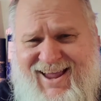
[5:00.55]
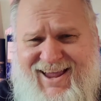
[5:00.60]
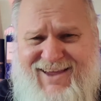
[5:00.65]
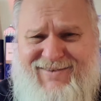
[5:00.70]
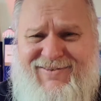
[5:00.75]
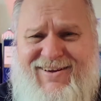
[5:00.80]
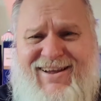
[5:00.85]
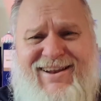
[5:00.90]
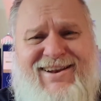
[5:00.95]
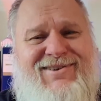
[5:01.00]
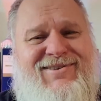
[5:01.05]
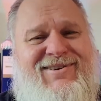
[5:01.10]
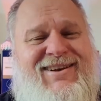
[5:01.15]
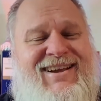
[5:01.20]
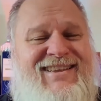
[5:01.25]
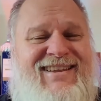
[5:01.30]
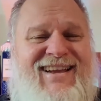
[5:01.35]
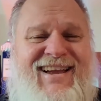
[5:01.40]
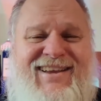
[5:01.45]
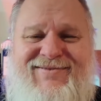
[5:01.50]
If I look
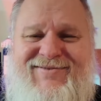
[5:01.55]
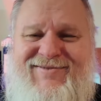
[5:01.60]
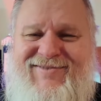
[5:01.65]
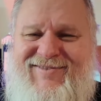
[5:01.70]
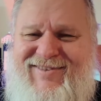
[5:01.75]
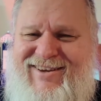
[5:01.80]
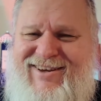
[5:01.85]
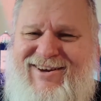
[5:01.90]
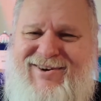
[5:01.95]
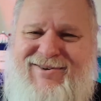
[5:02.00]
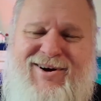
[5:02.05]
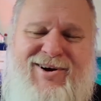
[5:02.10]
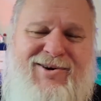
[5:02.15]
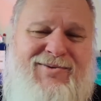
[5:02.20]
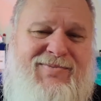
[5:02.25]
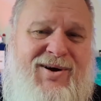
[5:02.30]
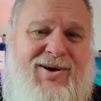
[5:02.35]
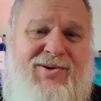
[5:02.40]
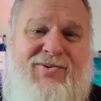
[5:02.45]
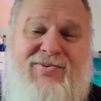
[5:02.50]
at that video, oh
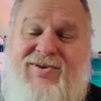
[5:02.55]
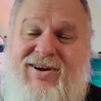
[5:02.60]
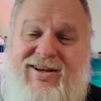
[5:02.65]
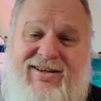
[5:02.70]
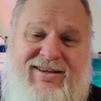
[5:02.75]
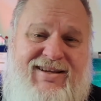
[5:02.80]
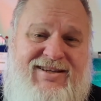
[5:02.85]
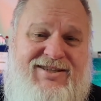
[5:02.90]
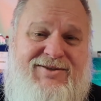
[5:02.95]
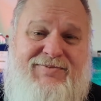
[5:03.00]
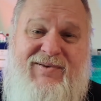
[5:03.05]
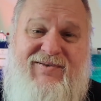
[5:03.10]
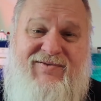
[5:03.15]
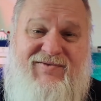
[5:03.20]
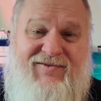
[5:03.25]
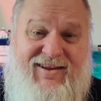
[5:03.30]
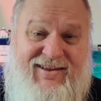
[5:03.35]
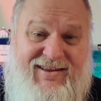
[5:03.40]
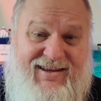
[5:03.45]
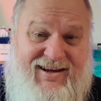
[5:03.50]
my word, it's
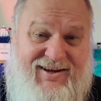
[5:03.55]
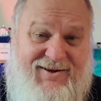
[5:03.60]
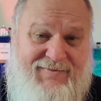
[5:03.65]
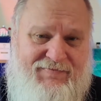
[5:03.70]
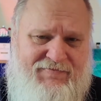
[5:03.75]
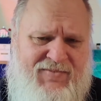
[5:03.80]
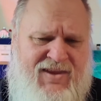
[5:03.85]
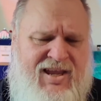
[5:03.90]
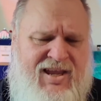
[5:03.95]
pathetic.